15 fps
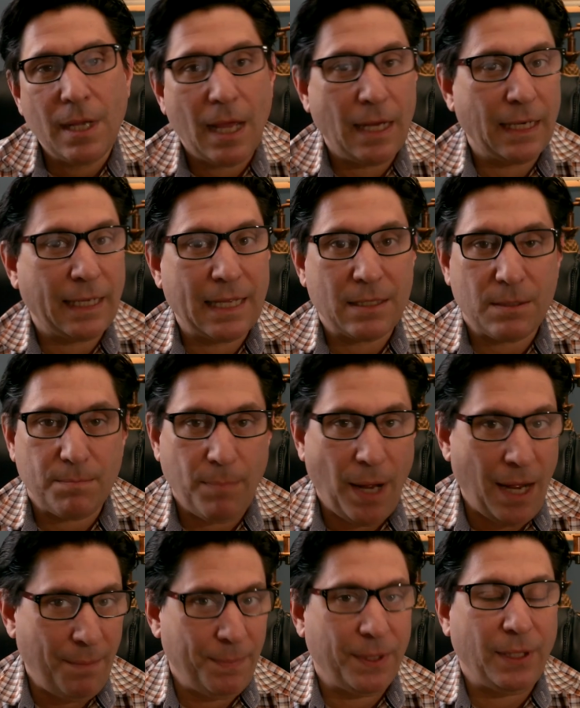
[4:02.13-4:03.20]
and it gets
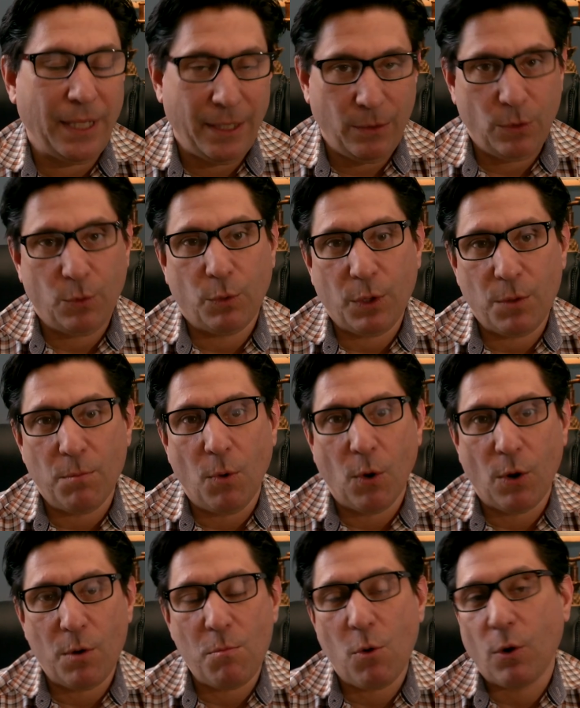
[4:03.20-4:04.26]
populated with
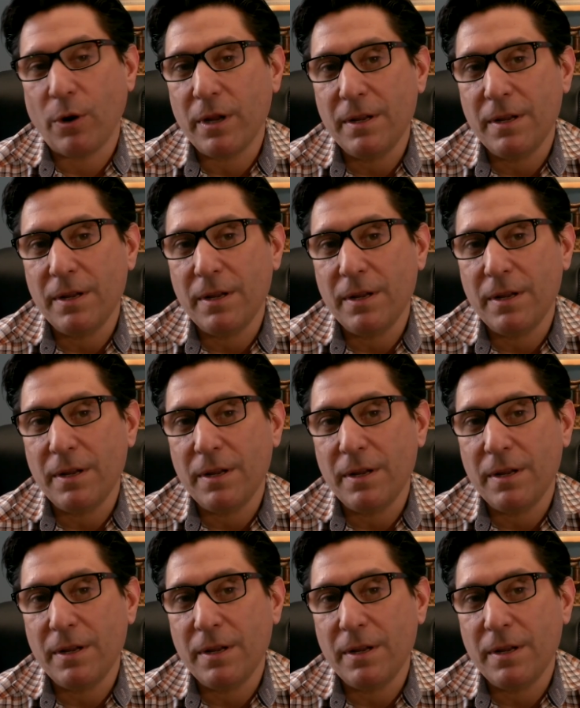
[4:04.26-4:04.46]
more and more